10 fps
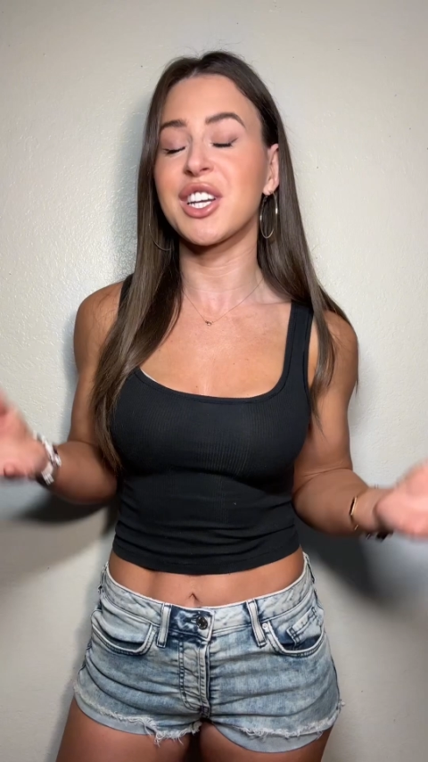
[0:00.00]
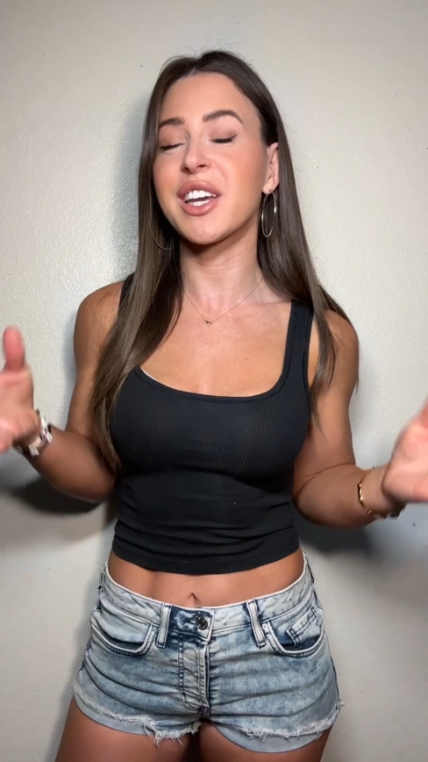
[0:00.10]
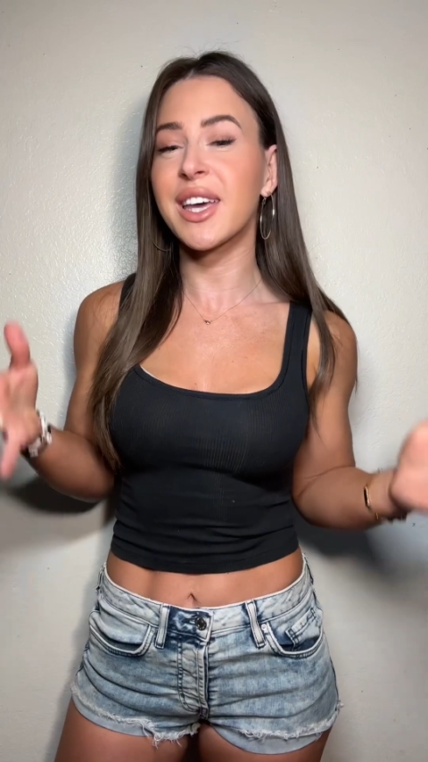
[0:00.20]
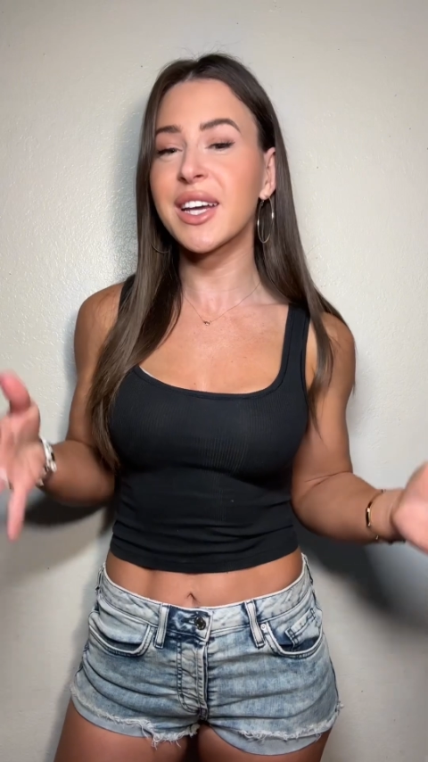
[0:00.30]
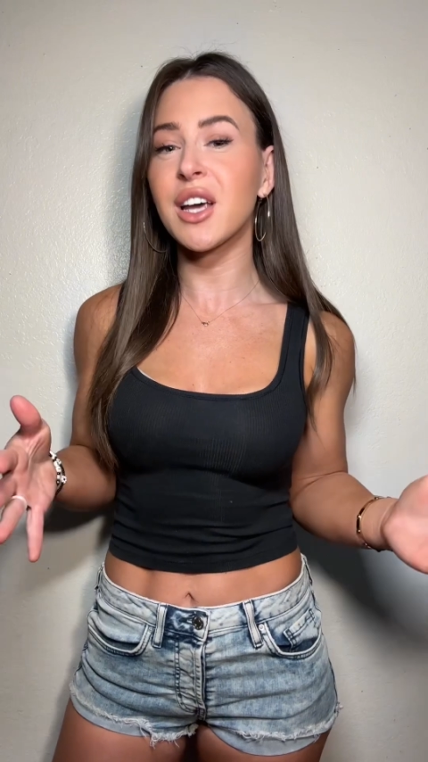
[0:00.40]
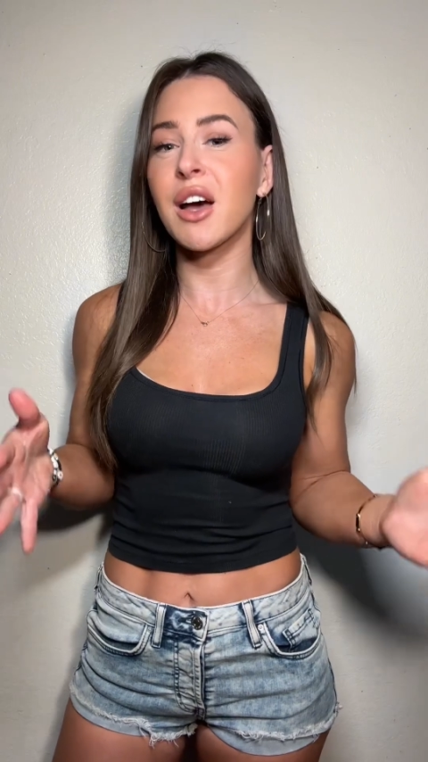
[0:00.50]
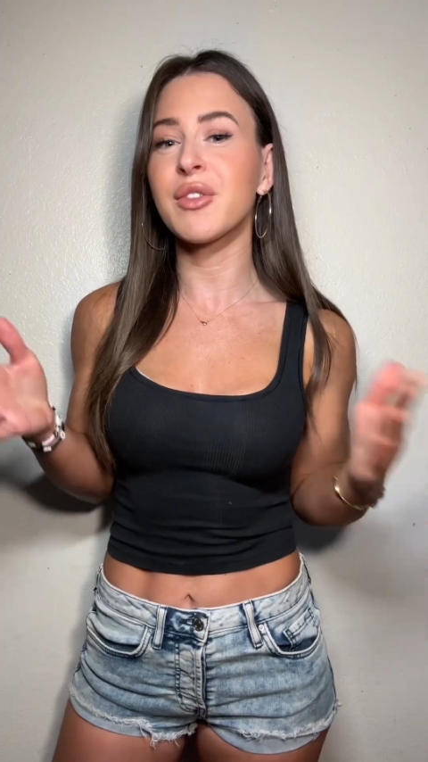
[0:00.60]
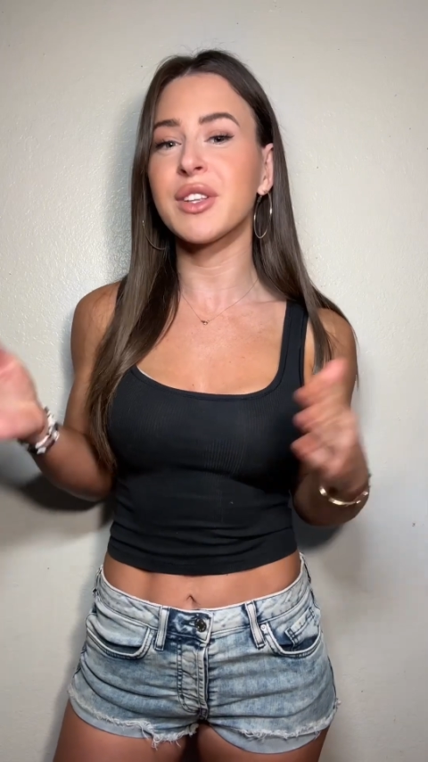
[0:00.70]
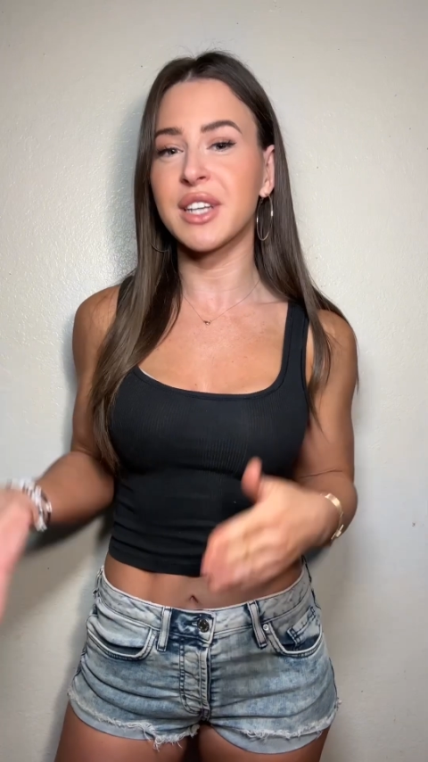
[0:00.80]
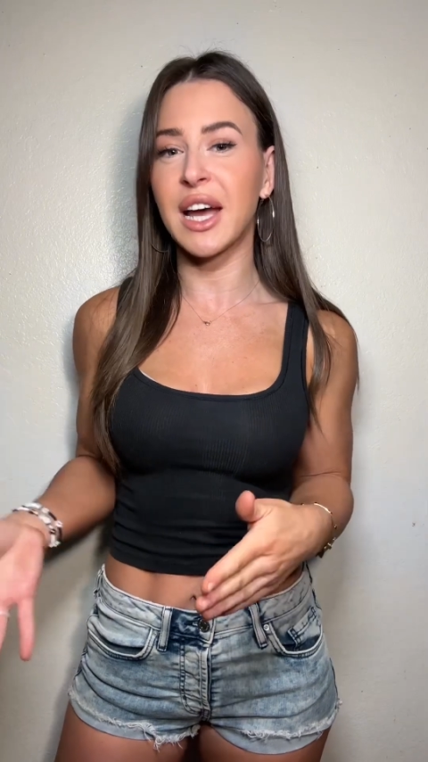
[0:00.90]
It kicked off
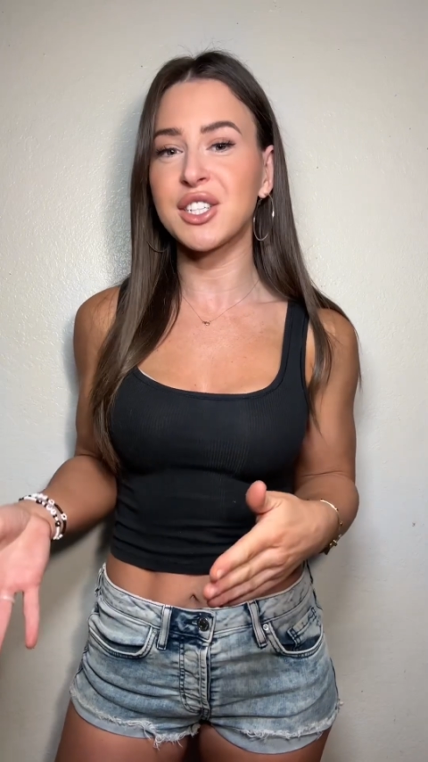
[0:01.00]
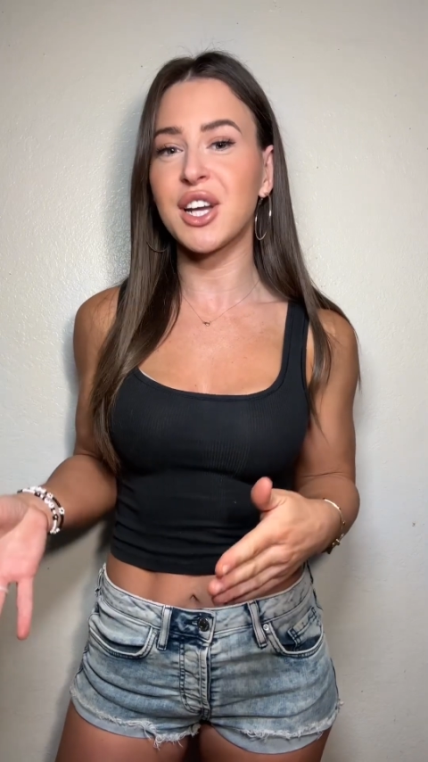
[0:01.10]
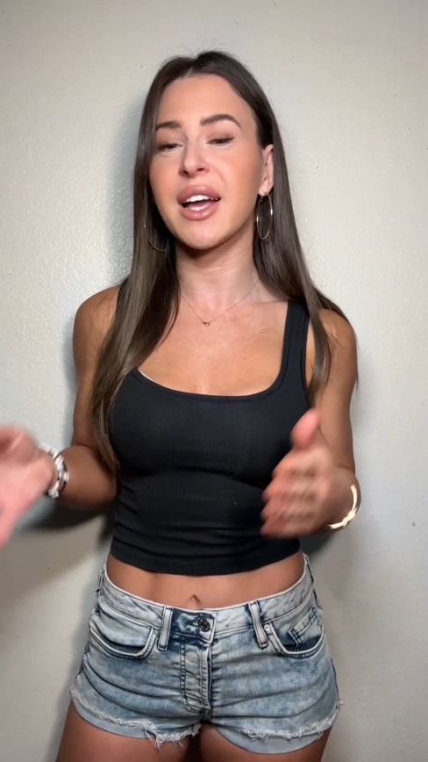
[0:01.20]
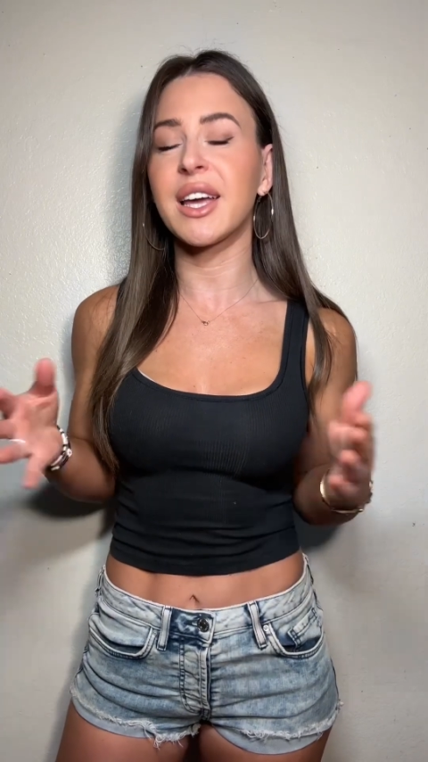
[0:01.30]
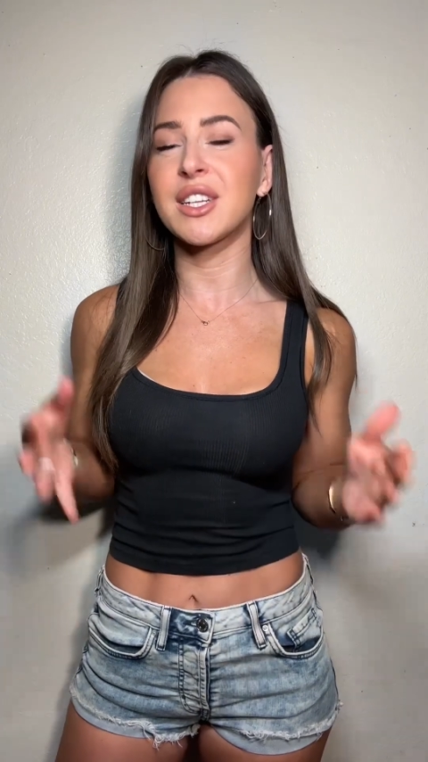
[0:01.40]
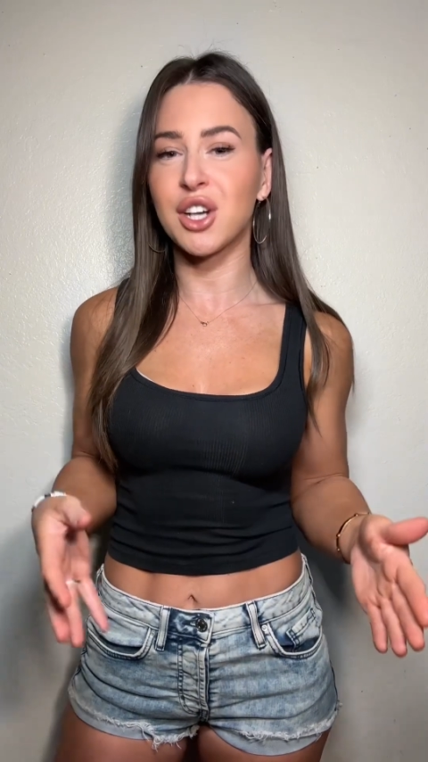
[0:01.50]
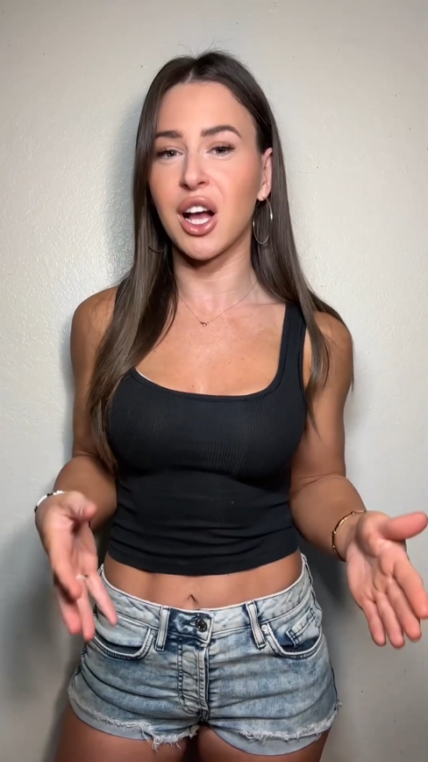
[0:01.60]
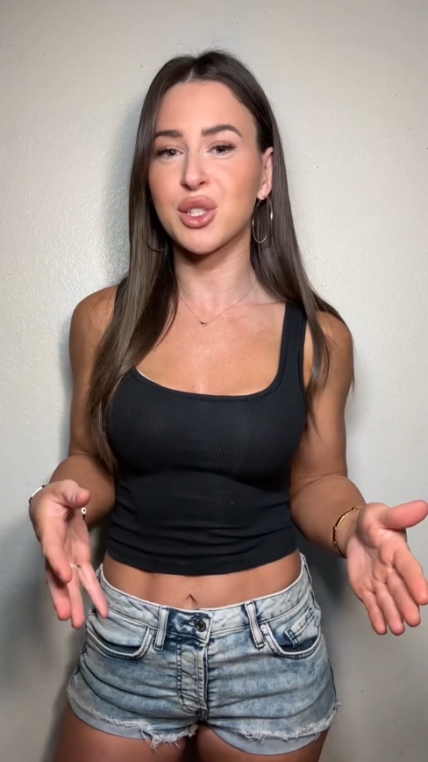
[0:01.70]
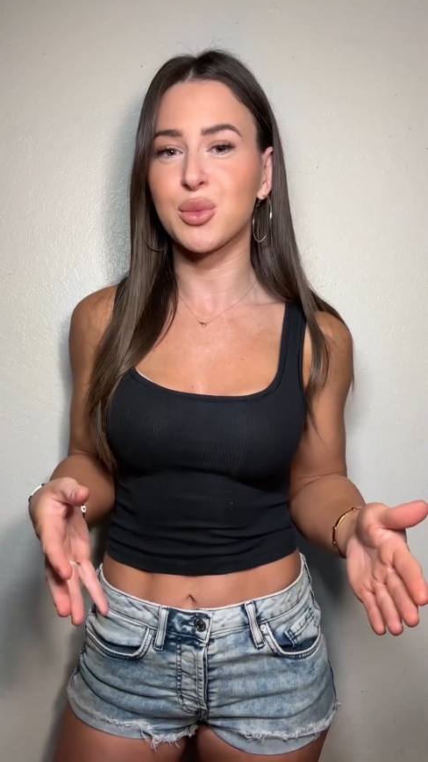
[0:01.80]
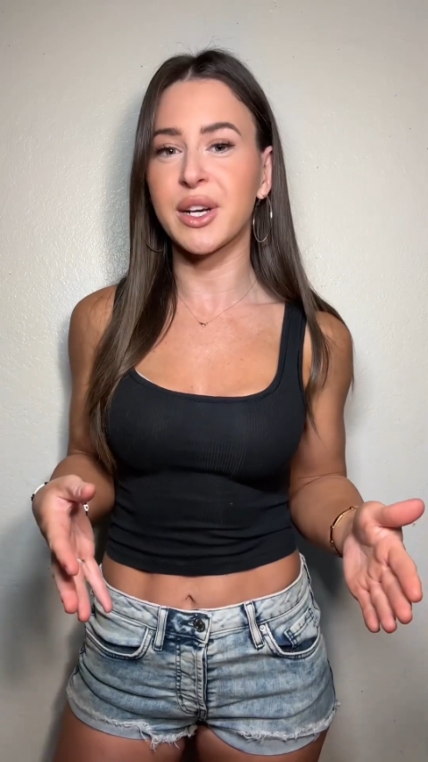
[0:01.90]
with Dijak and
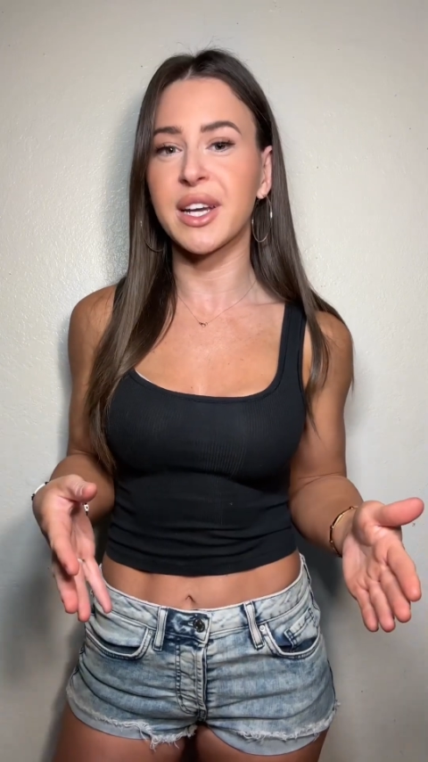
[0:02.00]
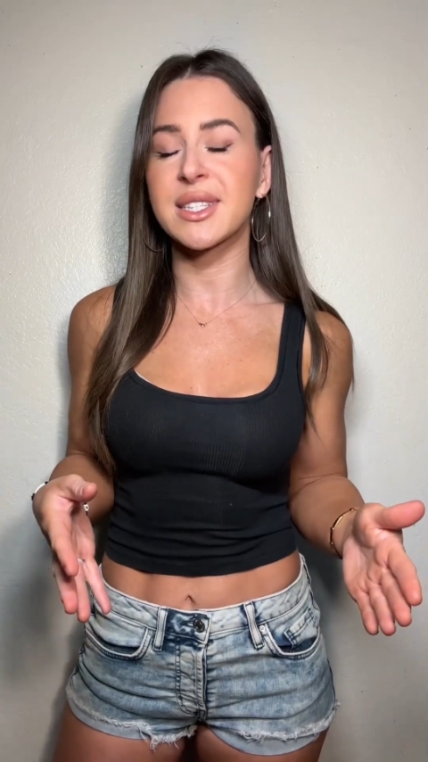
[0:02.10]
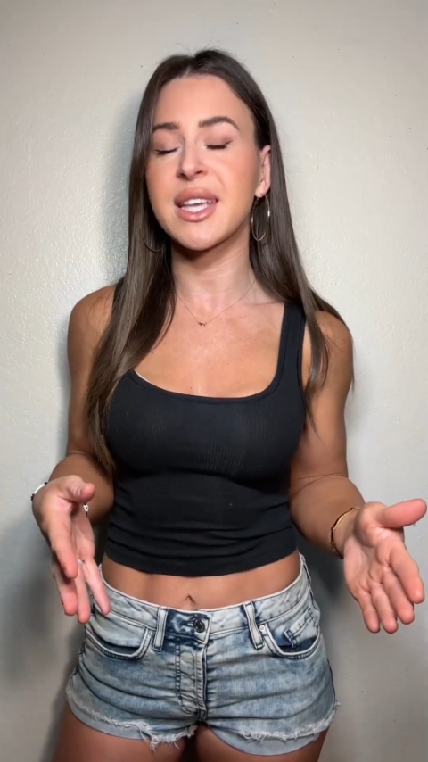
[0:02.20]
Josh Briggs